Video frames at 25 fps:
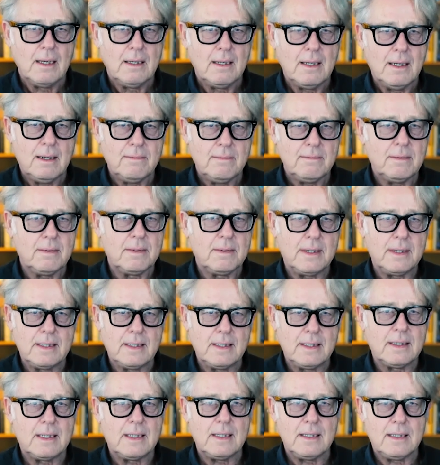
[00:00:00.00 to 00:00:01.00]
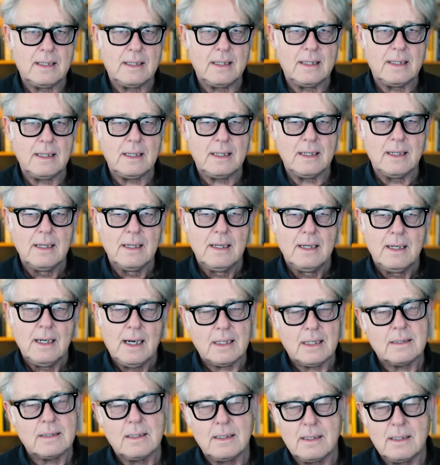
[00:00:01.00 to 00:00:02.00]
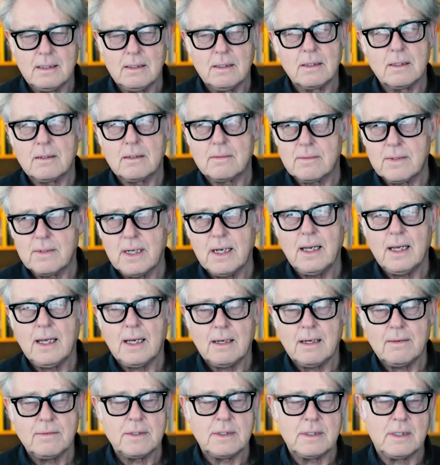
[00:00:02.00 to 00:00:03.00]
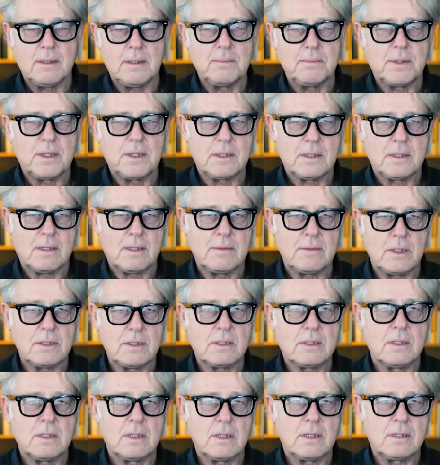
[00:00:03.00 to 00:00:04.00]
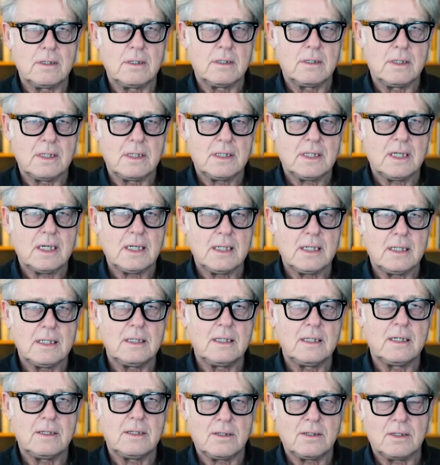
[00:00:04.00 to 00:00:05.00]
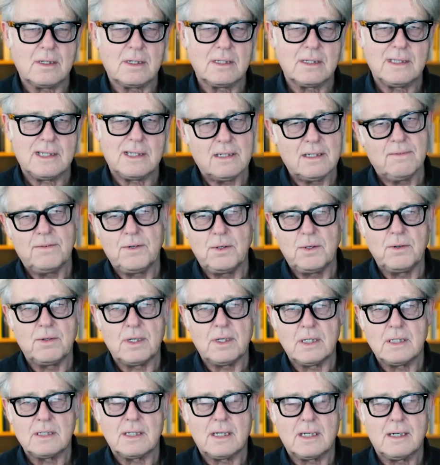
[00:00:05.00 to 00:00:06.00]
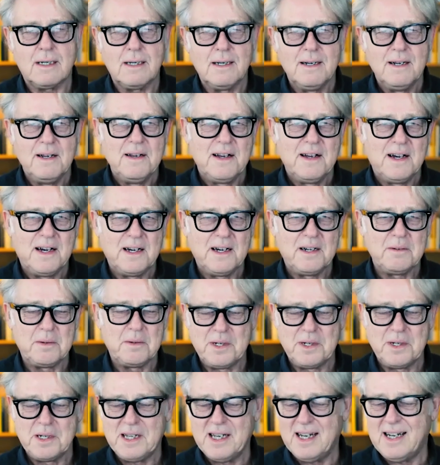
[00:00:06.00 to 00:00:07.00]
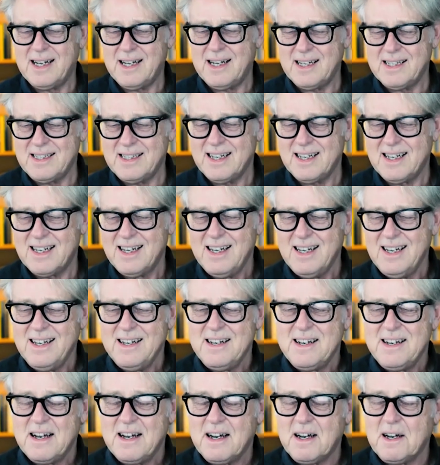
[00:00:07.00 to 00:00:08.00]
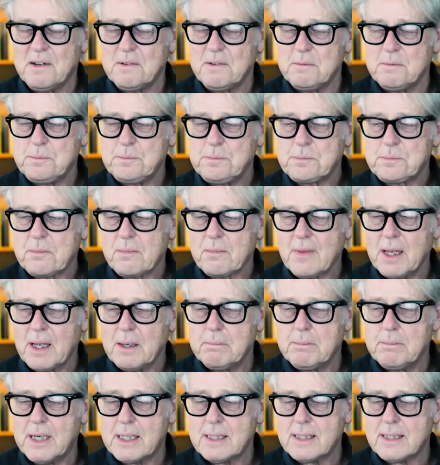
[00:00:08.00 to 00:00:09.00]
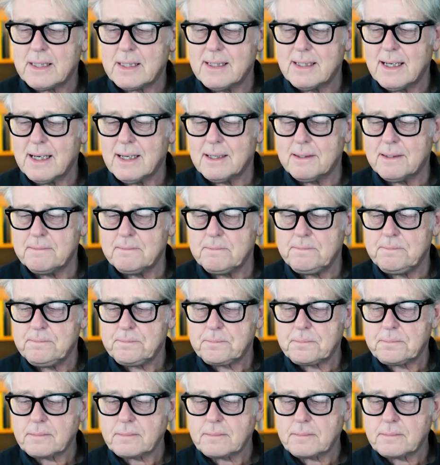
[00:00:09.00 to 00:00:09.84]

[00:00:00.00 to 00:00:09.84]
Every, the the actually not really everything because I've just started on the second edition because there are a few things I, I want to add. Yeah. Um, but um,